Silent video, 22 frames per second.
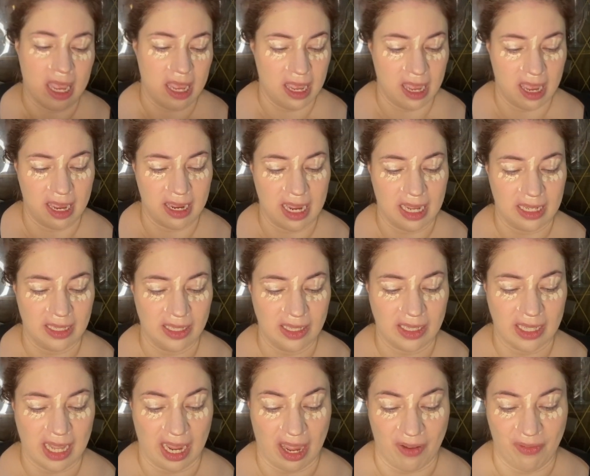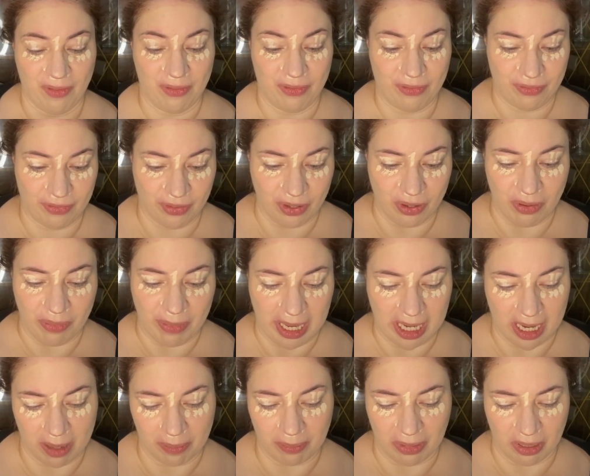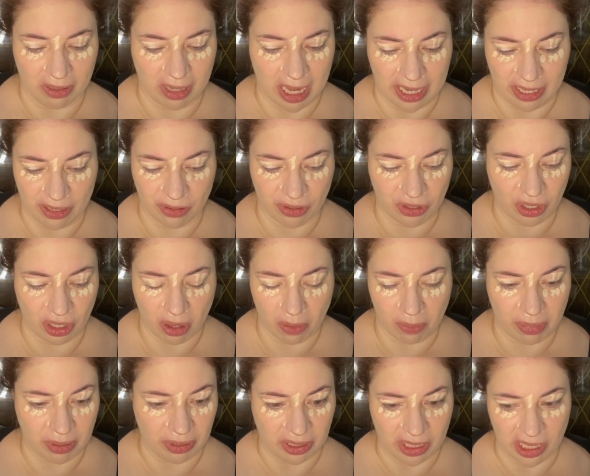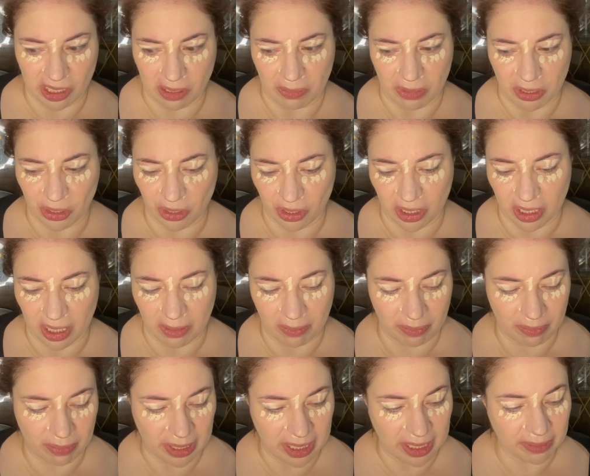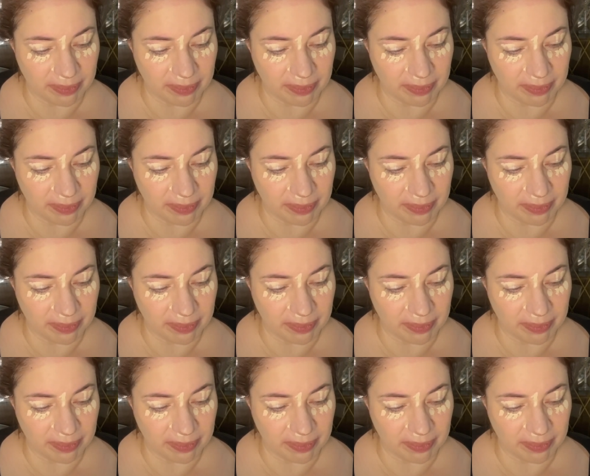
again, this is like a full makeup look. I usually don't put this much on, but.